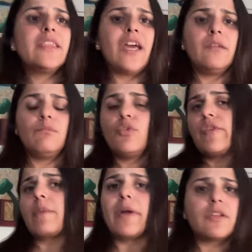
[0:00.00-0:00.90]
than
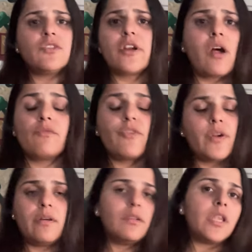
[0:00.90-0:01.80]
moving buttons around
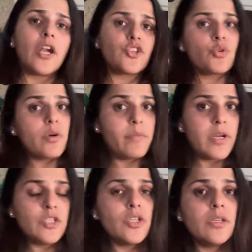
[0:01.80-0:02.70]
for a large
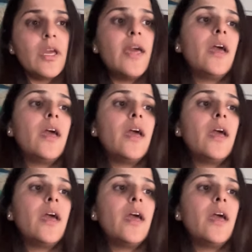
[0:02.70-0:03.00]
corporation.